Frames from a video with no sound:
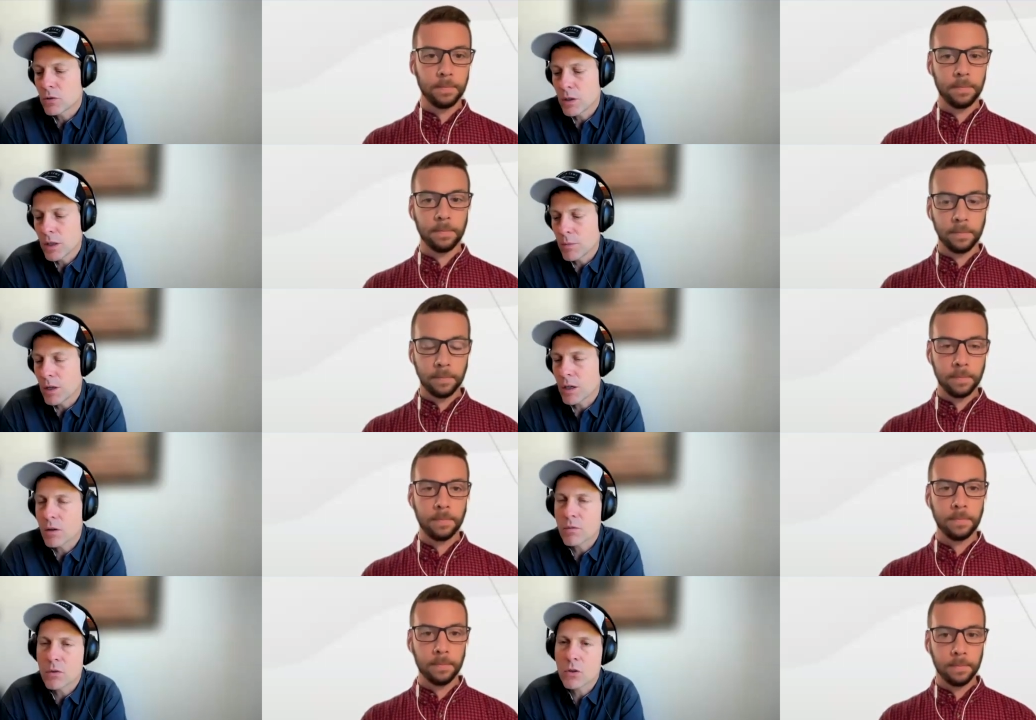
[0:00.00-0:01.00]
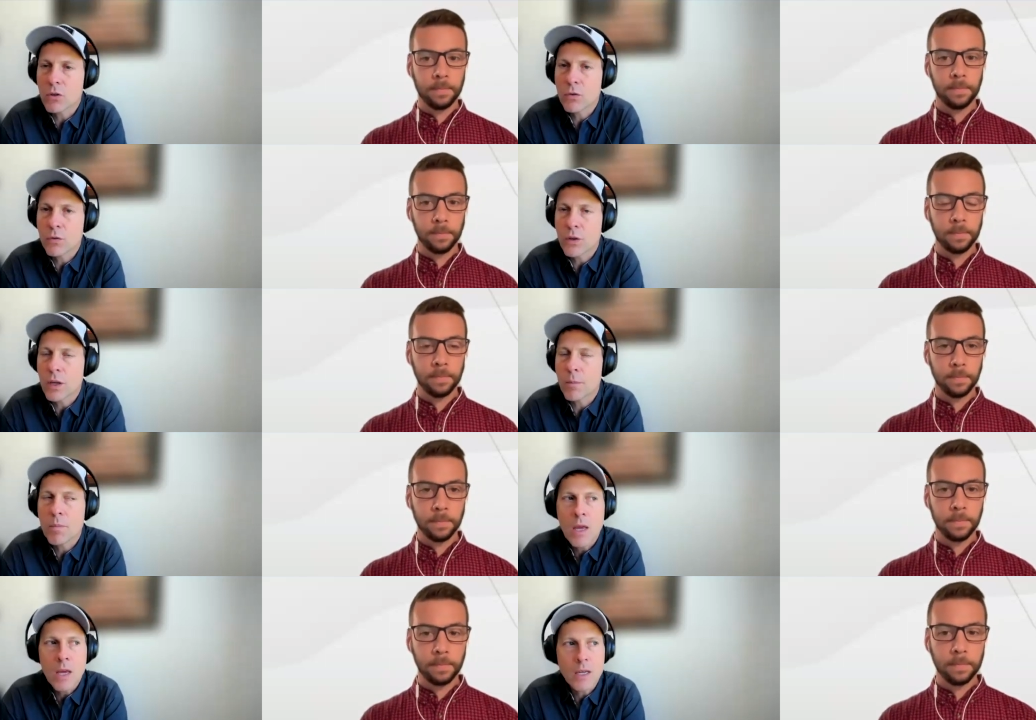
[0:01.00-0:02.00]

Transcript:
Speaker 1: stream, income vertical for them?